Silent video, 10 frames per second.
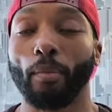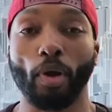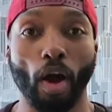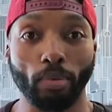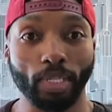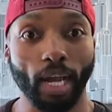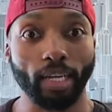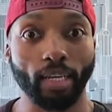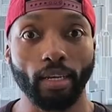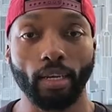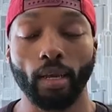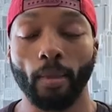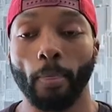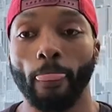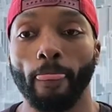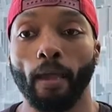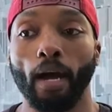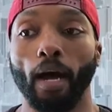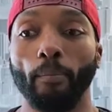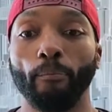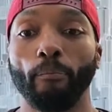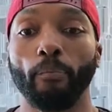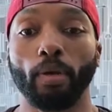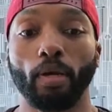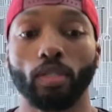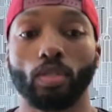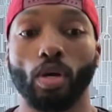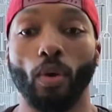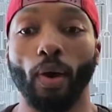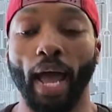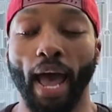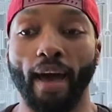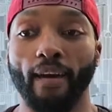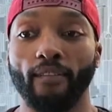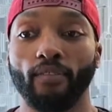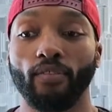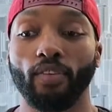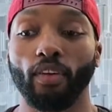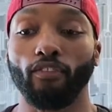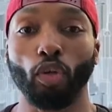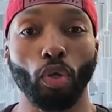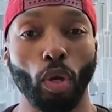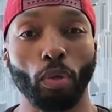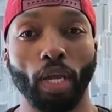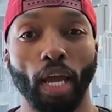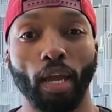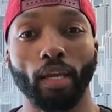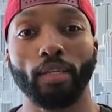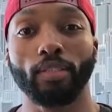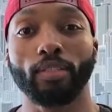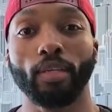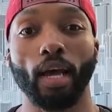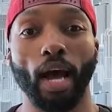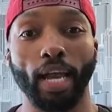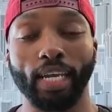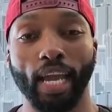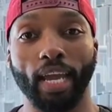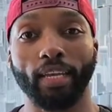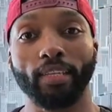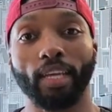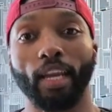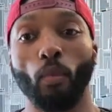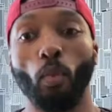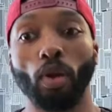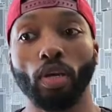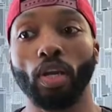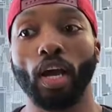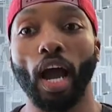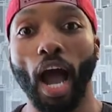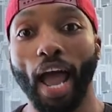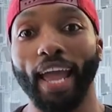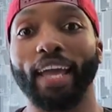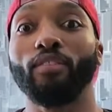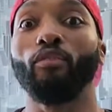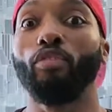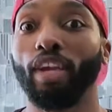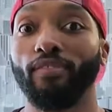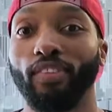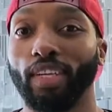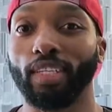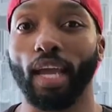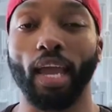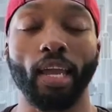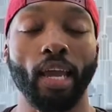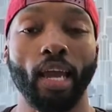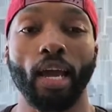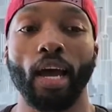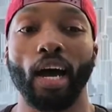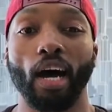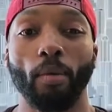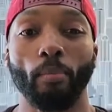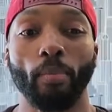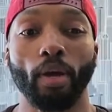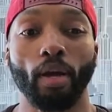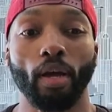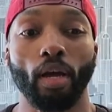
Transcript: I'm carb cycling. Um, so I have few low days, high days, and then one high and refeed day. Um,